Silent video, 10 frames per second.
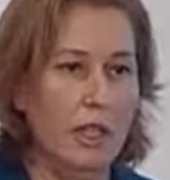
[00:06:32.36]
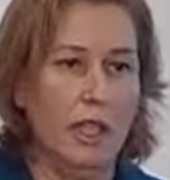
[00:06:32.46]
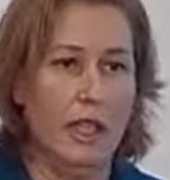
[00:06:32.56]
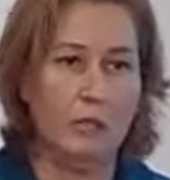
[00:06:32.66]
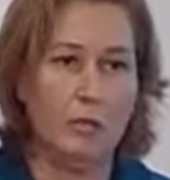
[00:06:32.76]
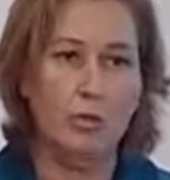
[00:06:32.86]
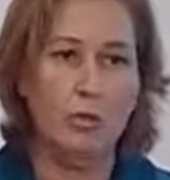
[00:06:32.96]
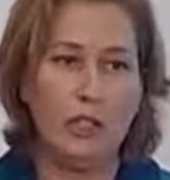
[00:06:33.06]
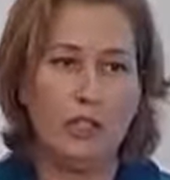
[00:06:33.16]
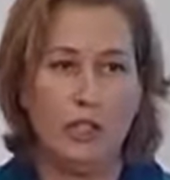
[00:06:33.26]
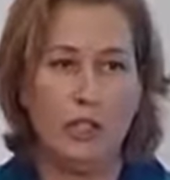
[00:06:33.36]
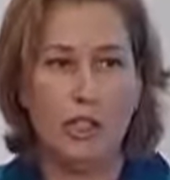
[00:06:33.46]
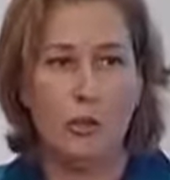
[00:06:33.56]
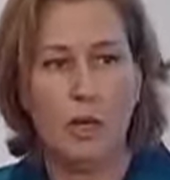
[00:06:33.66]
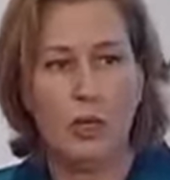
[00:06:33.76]
And when we are
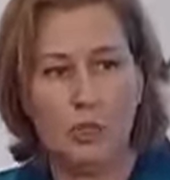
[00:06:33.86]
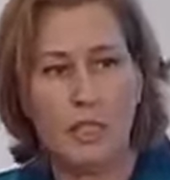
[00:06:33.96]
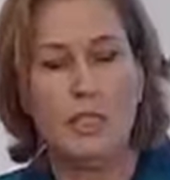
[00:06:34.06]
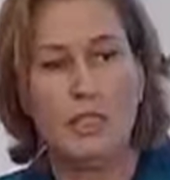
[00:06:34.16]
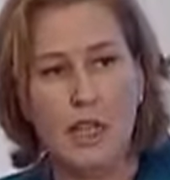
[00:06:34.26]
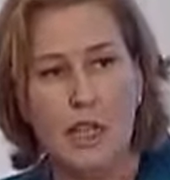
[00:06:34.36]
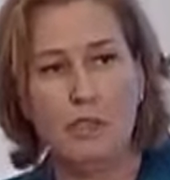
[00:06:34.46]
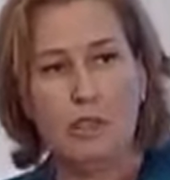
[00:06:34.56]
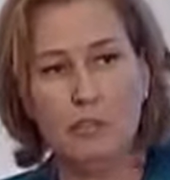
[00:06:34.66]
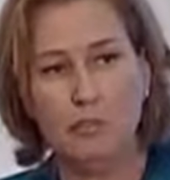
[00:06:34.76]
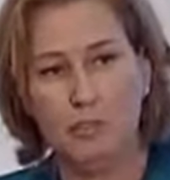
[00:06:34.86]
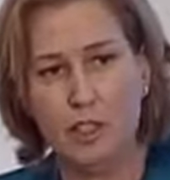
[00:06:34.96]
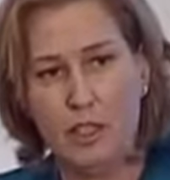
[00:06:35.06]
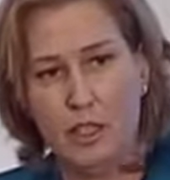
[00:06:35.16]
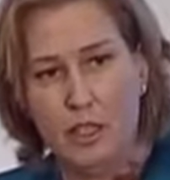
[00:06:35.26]
talking about this kind of
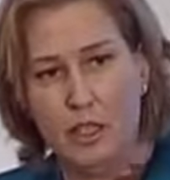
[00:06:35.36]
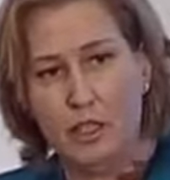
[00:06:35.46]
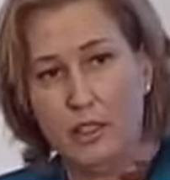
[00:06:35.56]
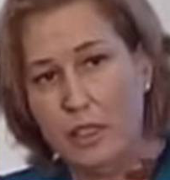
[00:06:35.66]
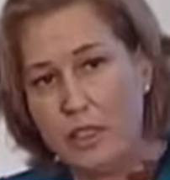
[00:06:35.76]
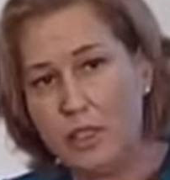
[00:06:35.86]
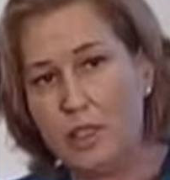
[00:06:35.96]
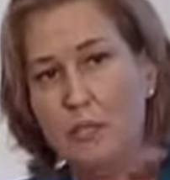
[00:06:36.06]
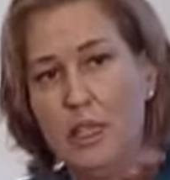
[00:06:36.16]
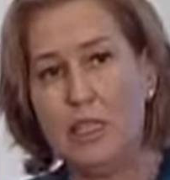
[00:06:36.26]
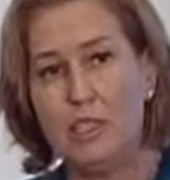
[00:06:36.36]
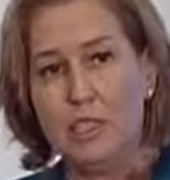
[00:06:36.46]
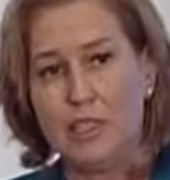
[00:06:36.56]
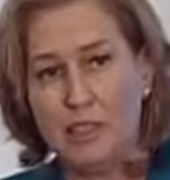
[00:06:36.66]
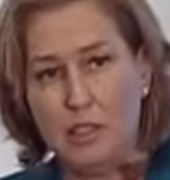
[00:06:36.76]
extreme
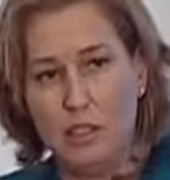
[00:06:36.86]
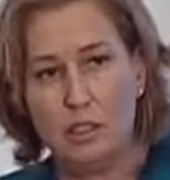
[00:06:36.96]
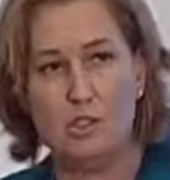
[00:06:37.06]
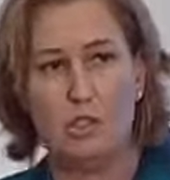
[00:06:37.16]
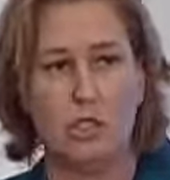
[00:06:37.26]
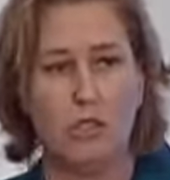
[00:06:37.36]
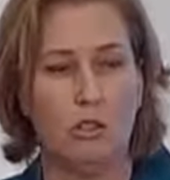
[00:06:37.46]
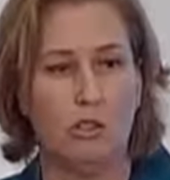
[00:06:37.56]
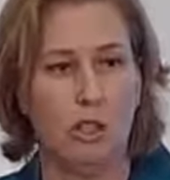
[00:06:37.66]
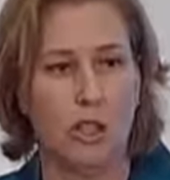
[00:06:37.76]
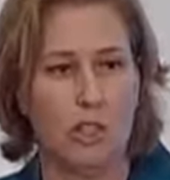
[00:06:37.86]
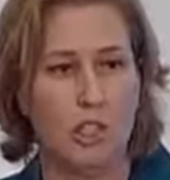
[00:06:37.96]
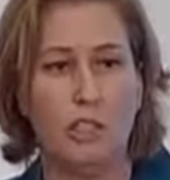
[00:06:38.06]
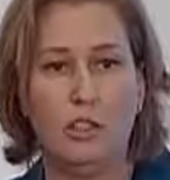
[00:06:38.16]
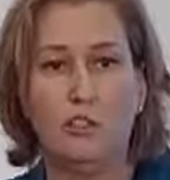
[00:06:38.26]
religious ideology or
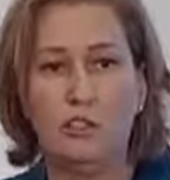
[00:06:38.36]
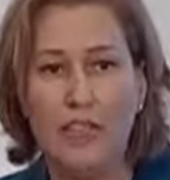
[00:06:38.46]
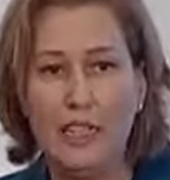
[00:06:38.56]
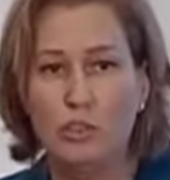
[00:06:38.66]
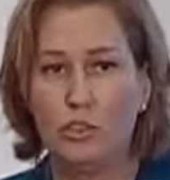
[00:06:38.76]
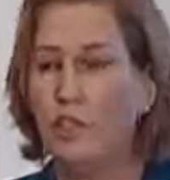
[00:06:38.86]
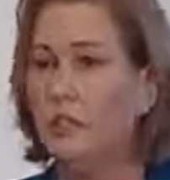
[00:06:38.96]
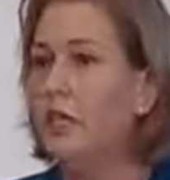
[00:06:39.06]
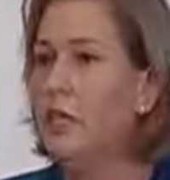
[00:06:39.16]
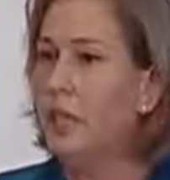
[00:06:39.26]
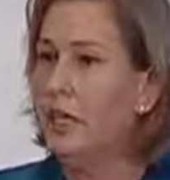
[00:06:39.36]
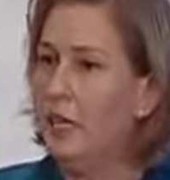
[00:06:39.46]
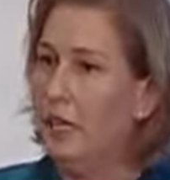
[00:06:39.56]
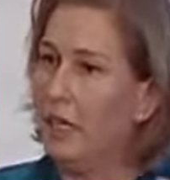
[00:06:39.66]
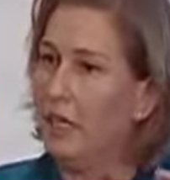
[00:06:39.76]
agenda of hatred,
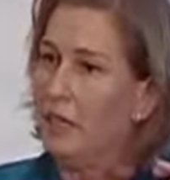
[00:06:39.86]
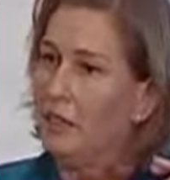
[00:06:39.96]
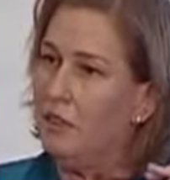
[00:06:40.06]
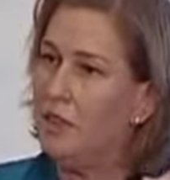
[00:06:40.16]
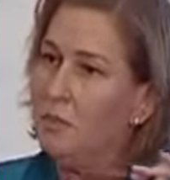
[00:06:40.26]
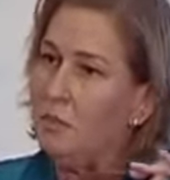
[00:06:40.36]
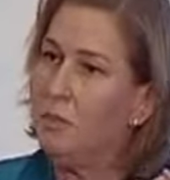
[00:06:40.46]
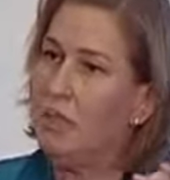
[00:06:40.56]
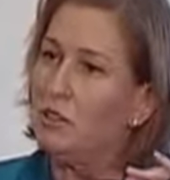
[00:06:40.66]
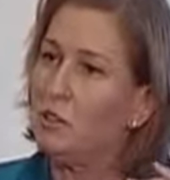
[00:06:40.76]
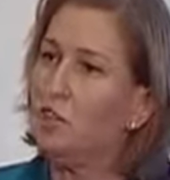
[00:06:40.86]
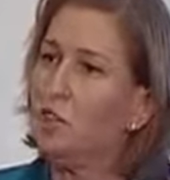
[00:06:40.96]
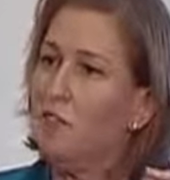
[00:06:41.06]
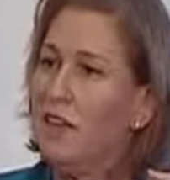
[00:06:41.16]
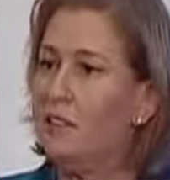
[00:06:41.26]
these people are not
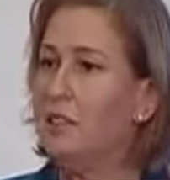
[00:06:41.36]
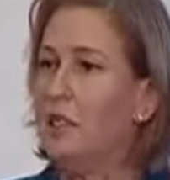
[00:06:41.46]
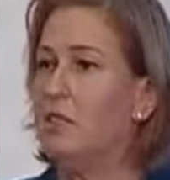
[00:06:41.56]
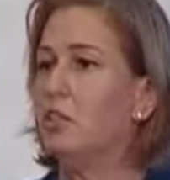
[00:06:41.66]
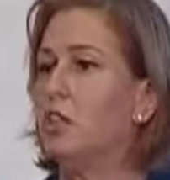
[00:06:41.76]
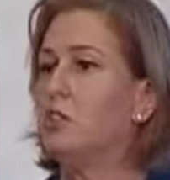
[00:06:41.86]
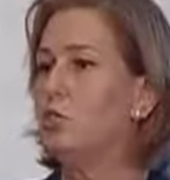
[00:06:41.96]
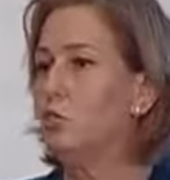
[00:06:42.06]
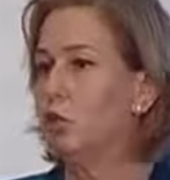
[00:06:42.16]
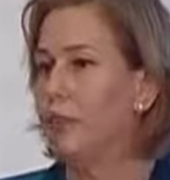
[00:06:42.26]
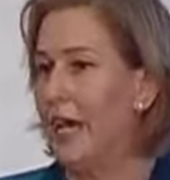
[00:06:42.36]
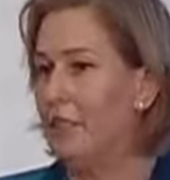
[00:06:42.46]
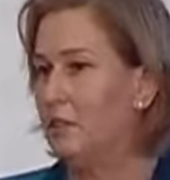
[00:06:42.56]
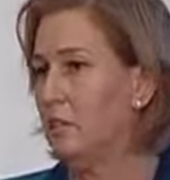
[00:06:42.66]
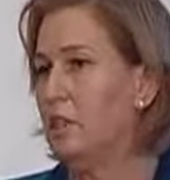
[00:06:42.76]
fighting in order to
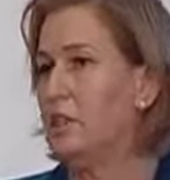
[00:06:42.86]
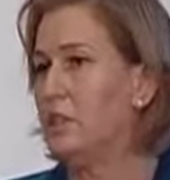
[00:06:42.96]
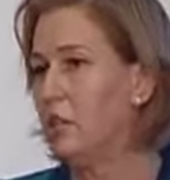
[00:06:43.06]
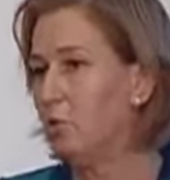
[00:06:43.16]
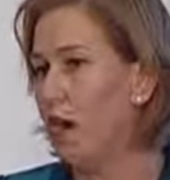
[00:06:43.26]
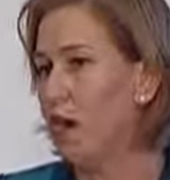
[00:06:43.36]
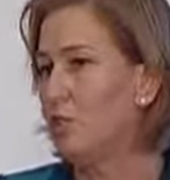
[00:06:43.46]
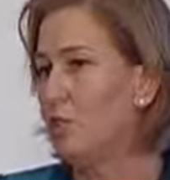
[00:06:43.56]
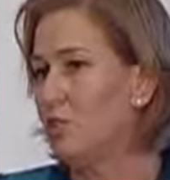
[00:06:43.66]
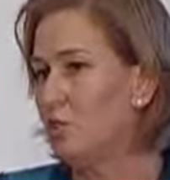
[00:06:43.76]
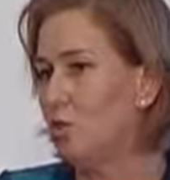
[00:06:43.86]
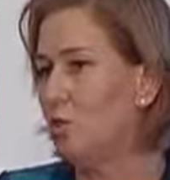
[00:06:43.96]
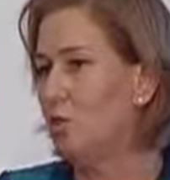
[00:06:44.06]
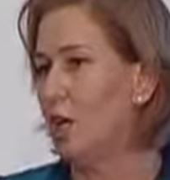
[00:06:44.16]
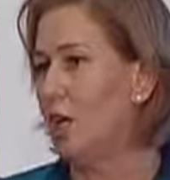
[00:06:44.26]
get the rights
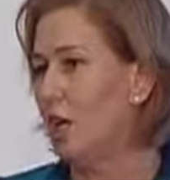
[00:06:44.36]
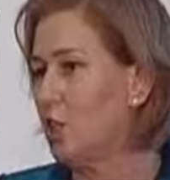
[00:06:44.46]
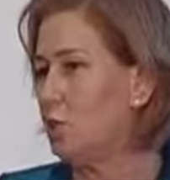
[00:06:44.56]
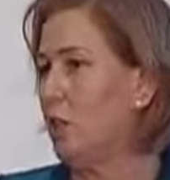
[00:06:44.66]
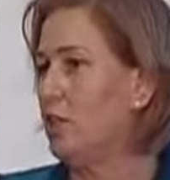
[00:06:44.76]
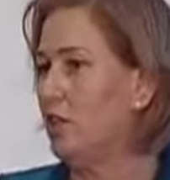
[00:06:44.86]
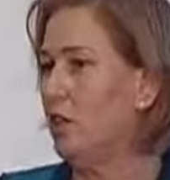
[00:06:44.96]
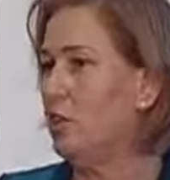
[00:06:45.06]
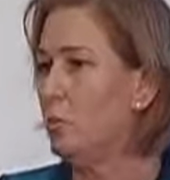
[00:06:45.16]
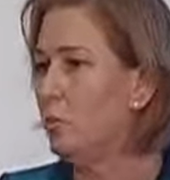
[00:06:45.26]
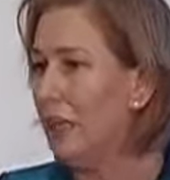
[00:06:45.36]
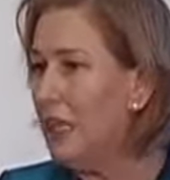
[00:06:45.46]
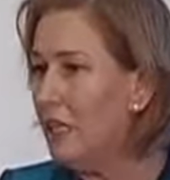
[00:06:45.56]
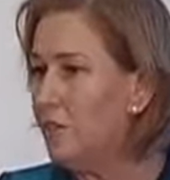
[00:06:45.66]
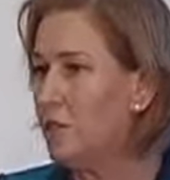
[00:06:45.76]
to express their own
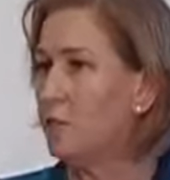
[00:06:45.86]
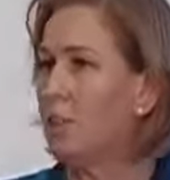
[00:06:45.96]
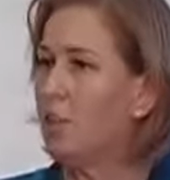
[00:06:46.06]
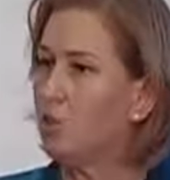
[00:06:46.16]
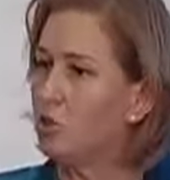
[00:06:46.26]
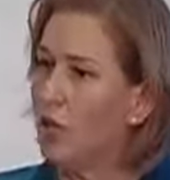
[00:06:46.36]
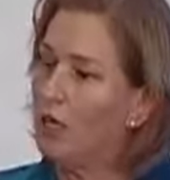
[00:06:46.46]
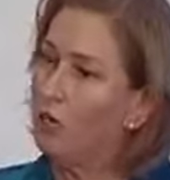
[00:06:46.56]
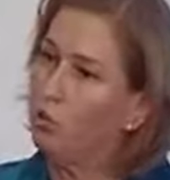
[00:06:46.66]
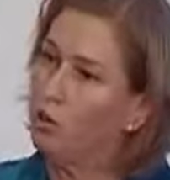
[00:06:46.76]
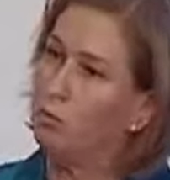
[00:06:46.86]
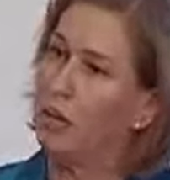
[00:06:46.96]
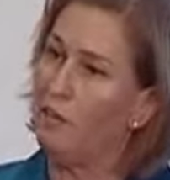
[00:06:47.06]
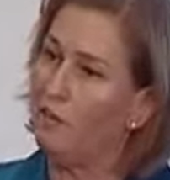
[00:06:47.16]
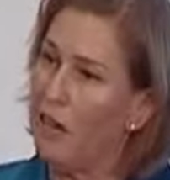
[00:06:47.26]
beliefs, but they are trying to
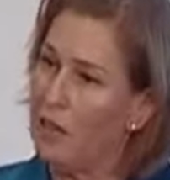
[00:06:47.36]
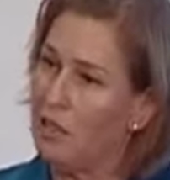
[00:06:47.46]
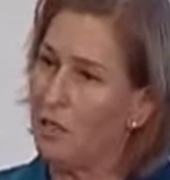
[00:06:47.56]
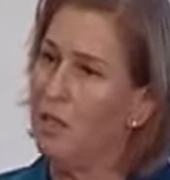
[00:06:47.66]
deprive us